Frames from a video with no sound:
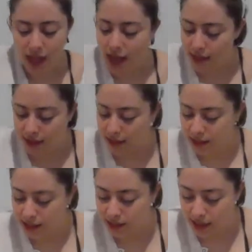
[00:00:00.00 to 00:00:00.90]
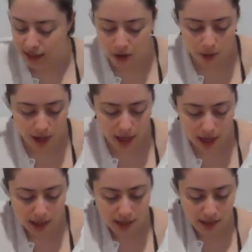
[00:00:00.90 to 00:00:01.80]
I think it's going to stay that
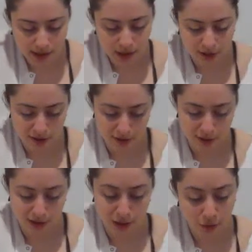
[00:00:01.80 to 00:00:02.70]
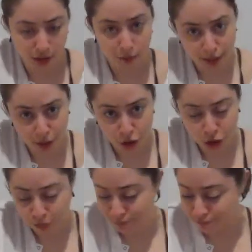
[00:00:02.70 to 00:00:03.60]
way, is called Lonely
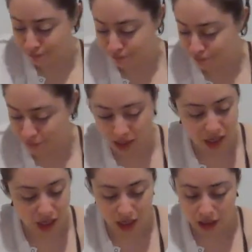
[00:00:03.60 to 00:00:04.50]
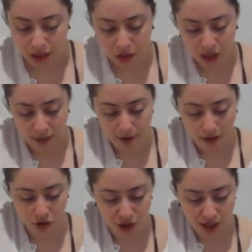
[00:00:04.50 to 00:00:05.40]
Bitch. Came
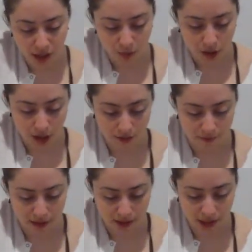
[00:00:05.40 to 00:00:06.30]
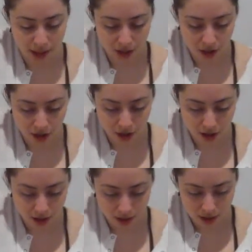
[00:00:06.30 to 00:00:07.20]
out in January of this
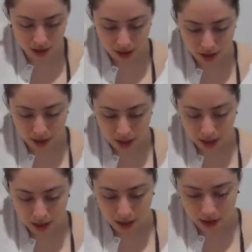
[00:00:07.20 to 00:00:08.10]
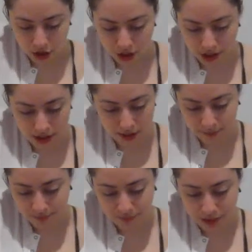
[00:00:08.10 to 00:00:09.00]
year.
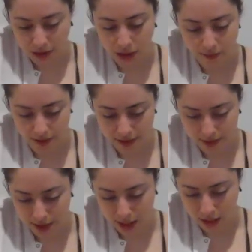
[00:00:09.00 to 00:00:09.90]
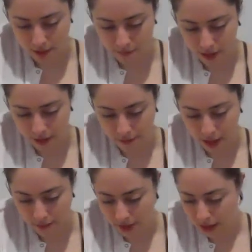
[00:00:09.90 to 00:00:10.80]
Just love it. Love, love,
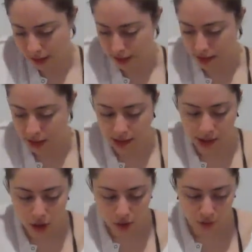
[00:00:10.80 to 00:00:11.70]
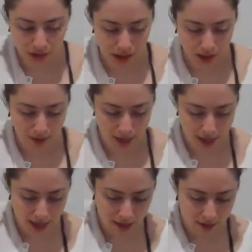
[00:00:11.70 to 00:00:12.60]
love it. It's so stuck in my
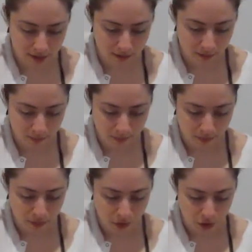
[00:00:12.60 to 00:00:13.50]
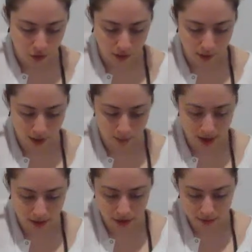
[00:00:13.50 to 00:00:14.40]
head. Totally
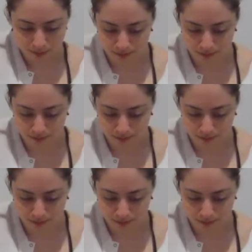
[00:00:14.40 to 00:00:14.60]
recommend.